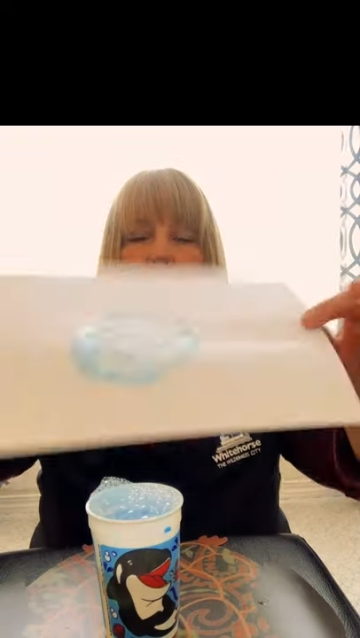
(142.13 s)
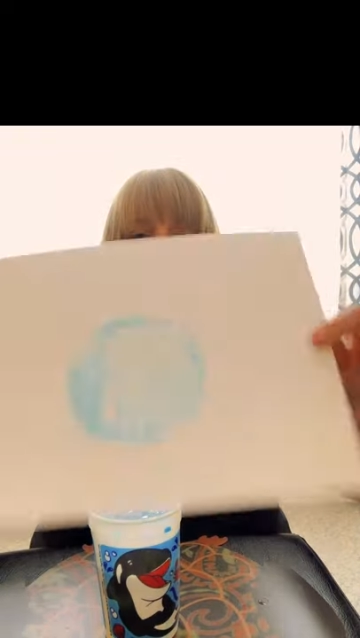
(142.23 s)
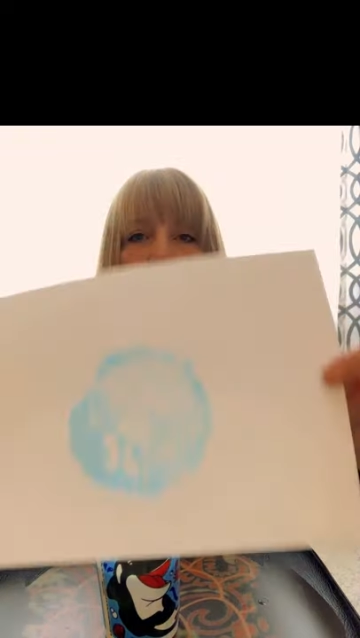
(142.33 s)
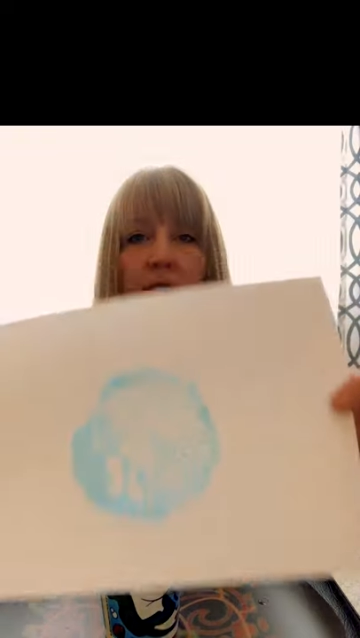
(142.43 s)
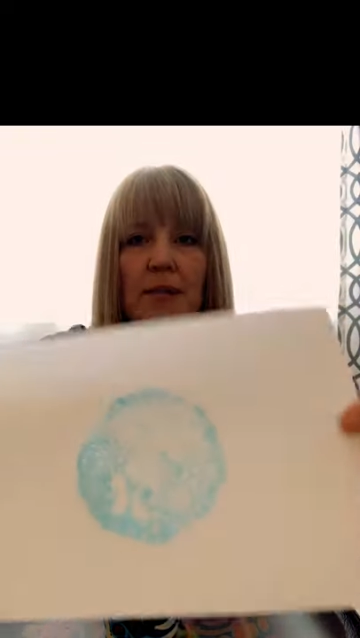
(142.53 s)
you
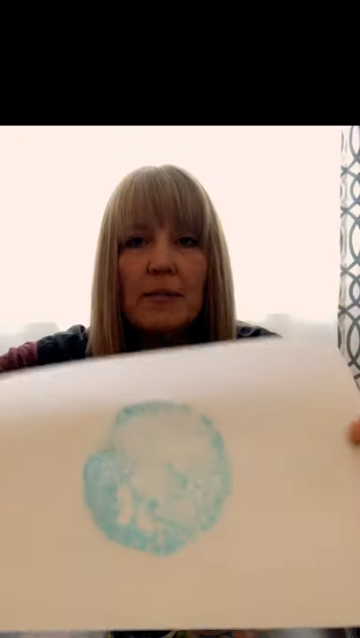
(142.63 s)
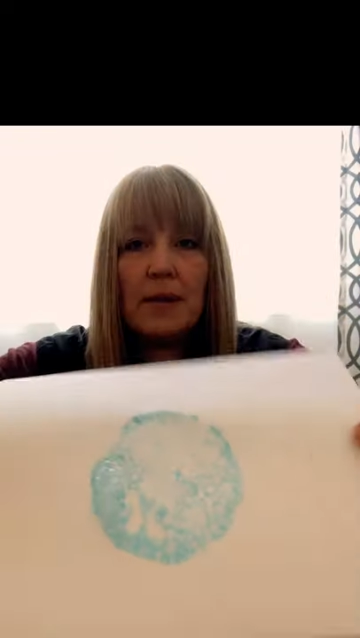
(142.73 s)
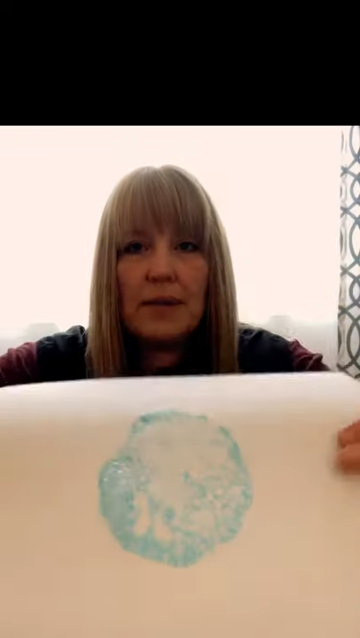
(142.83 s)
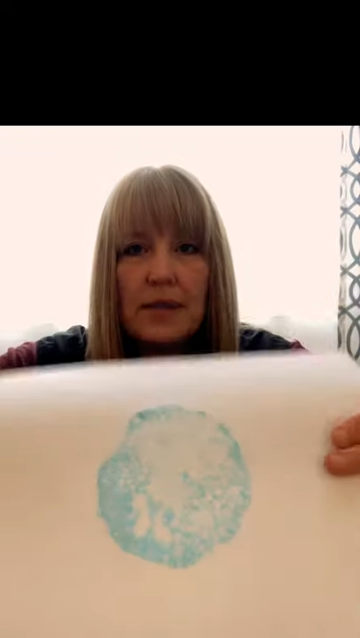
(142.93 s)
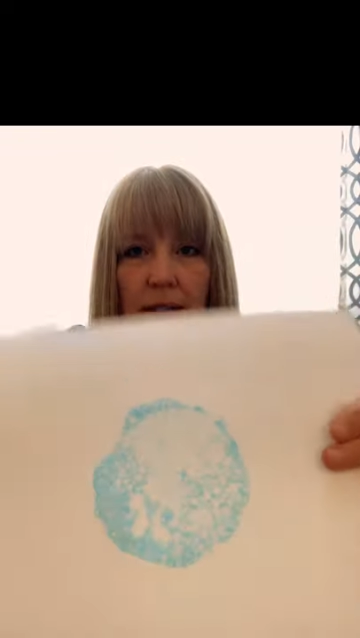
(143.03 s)
have some
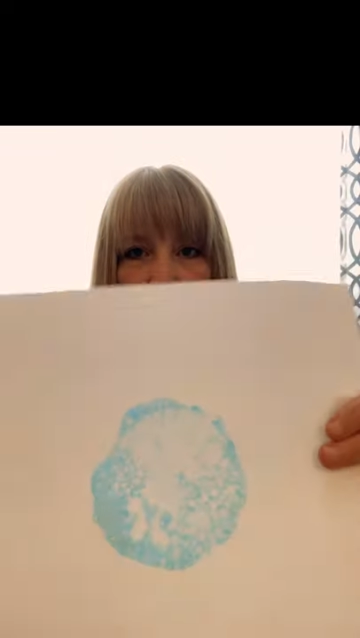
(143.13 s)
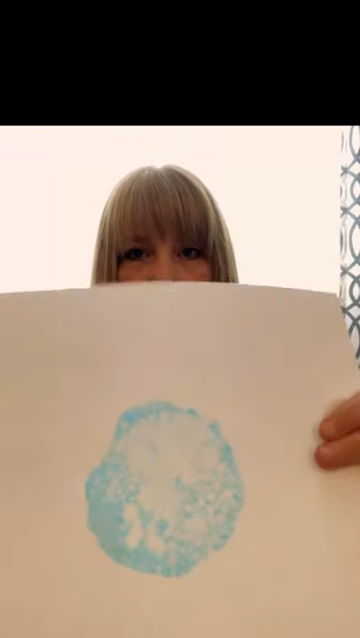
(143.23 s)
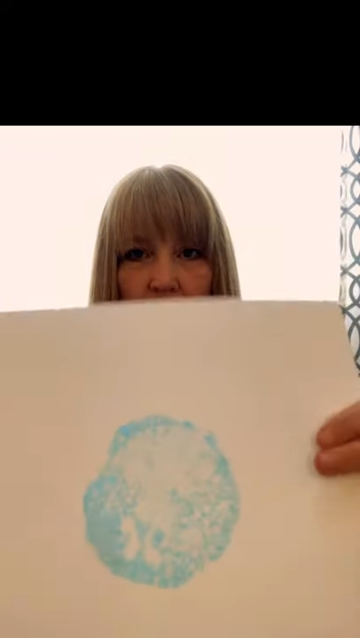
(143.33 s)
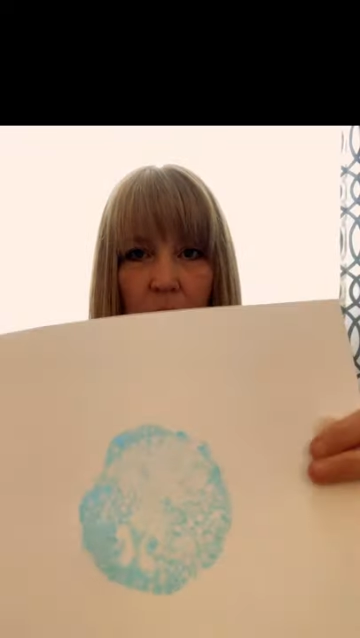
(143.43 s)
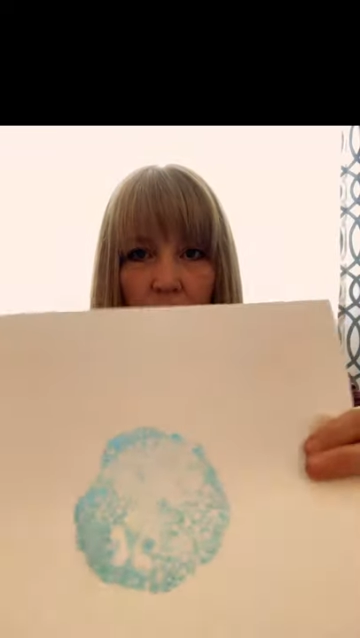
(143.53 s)
bubbles and look
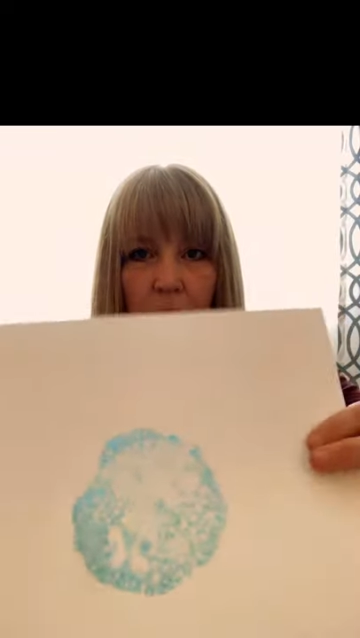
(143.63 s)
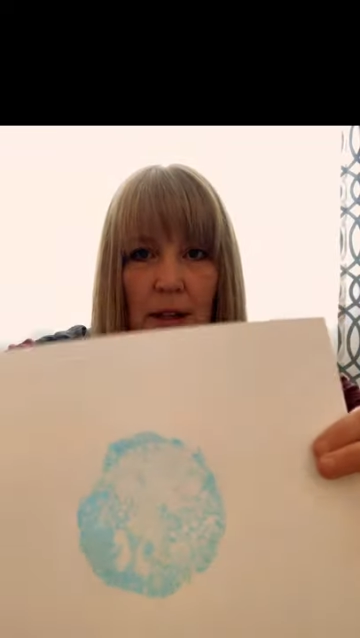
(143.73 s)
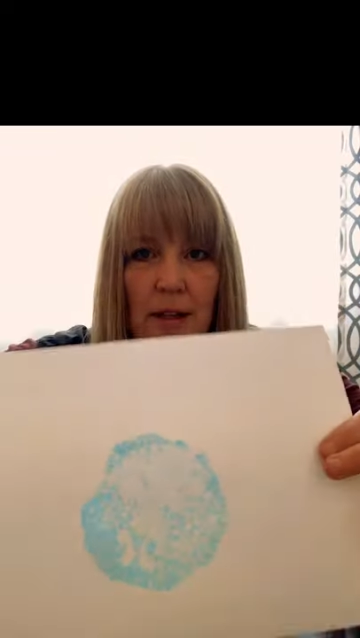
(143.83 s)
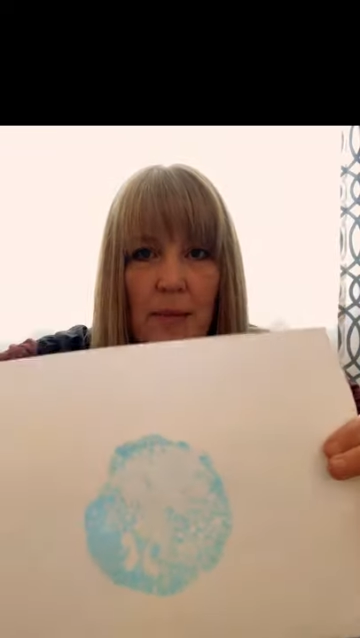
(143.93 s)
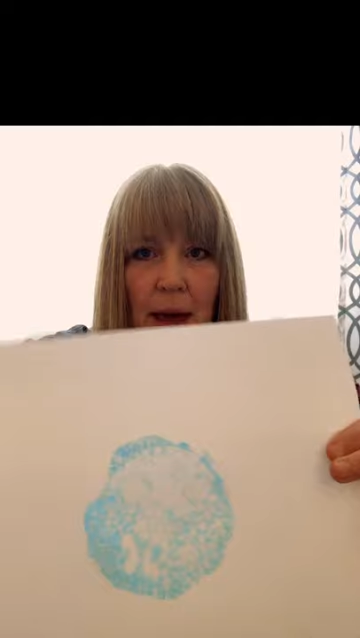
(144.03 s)
at the cool
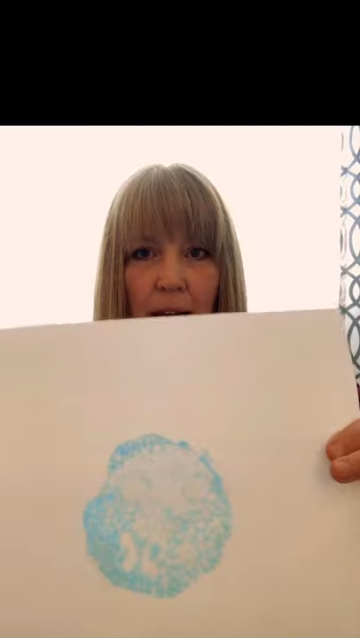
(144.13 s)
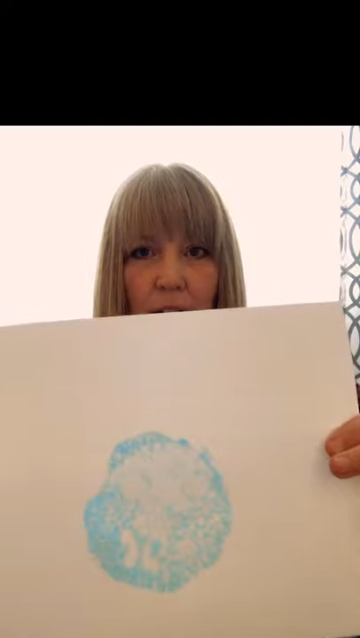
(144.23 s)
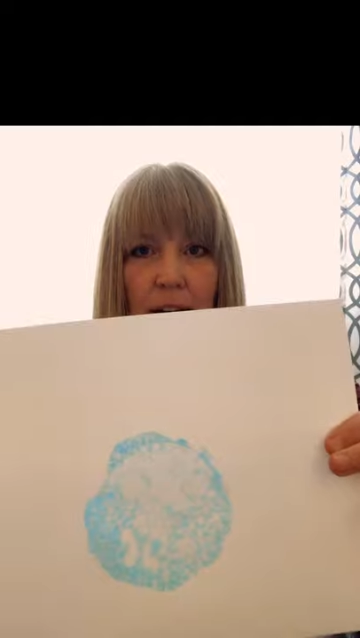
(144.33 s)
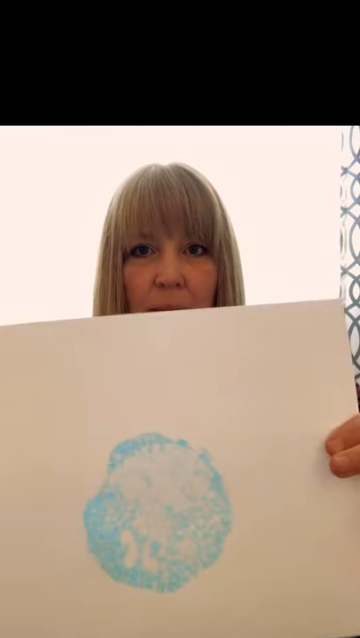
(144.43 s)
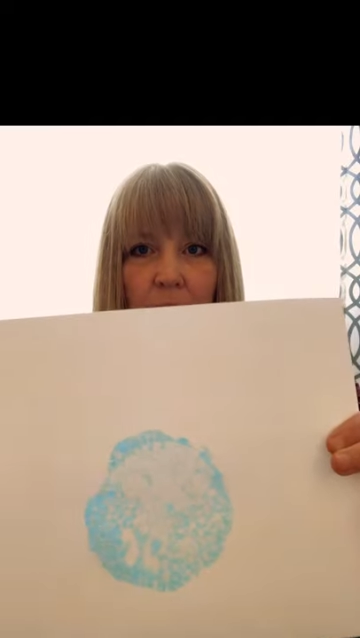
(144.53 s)
little
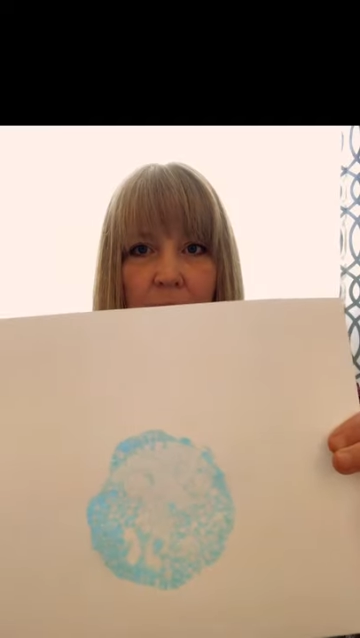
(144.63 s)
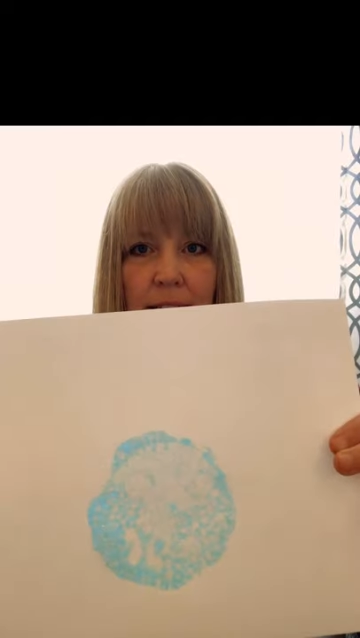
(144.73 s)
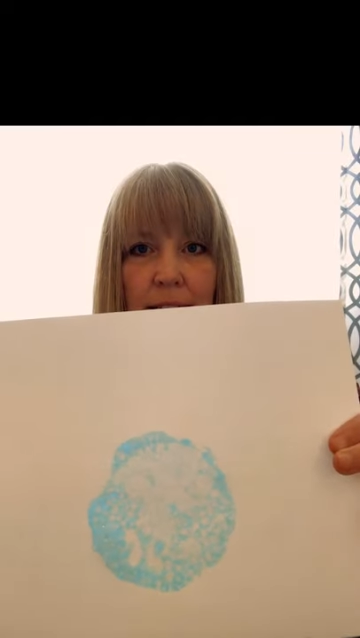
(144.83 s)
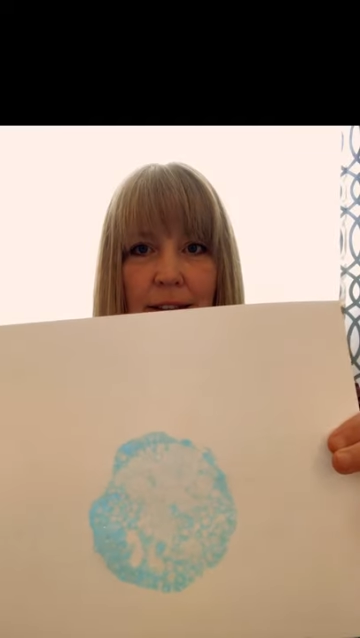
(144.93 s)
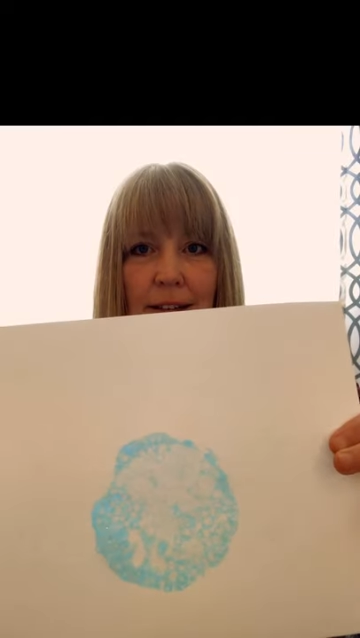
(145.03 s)
pattern it
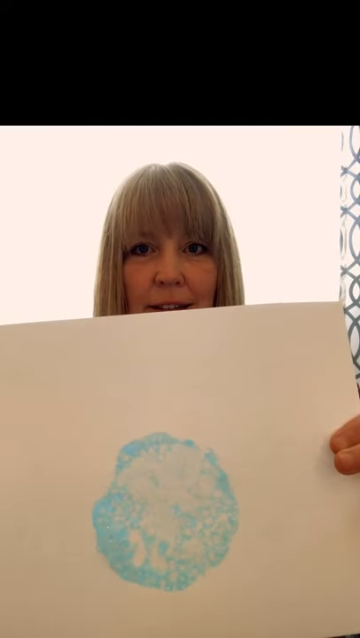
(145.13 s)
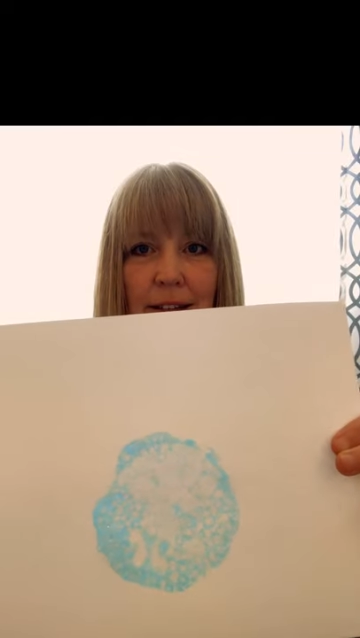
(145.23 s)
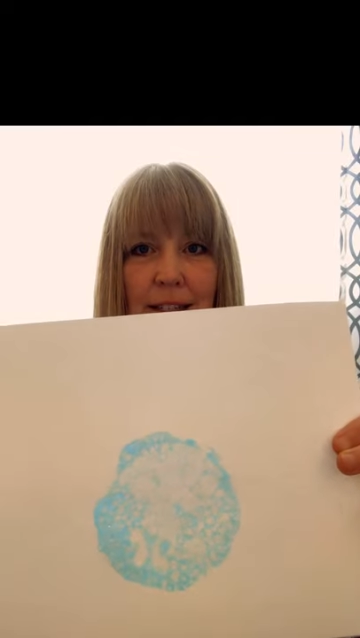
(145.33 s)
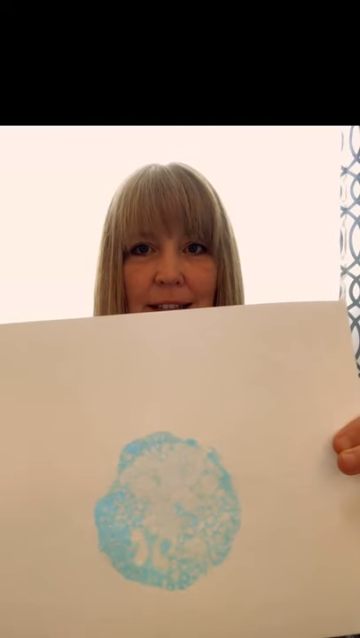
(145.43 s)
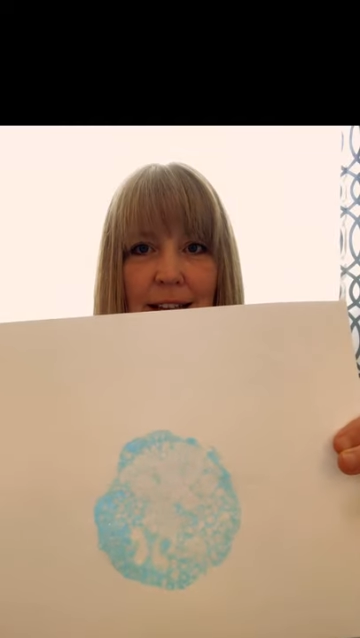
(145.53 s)
made.
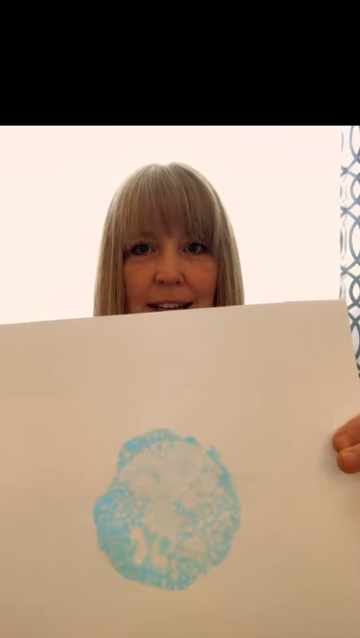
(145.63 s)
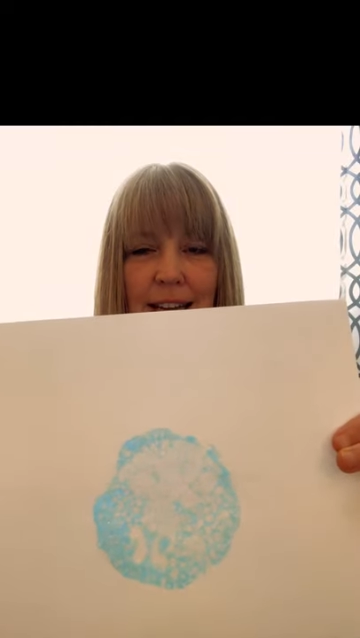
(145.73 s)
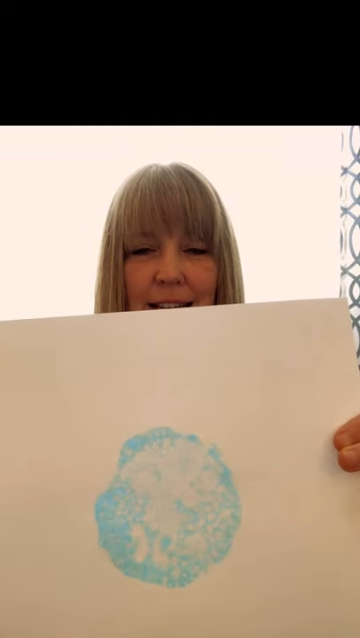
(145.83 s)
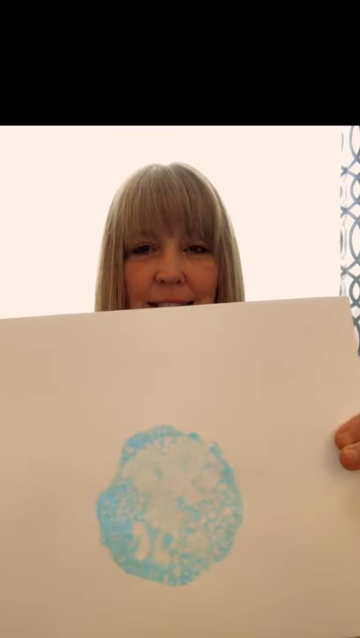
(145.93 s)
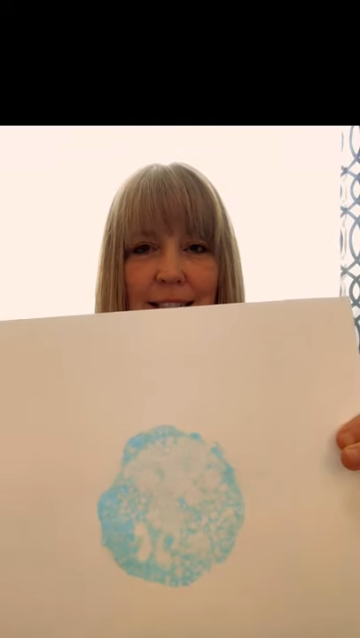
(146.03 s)
Isn't that
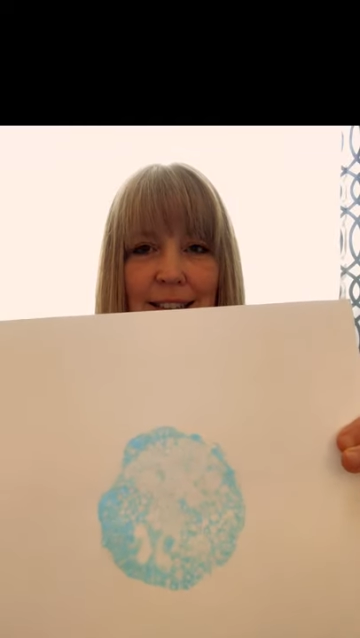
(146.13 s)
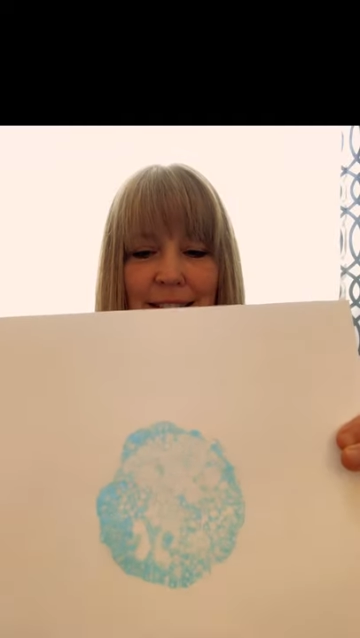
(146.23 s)
neat?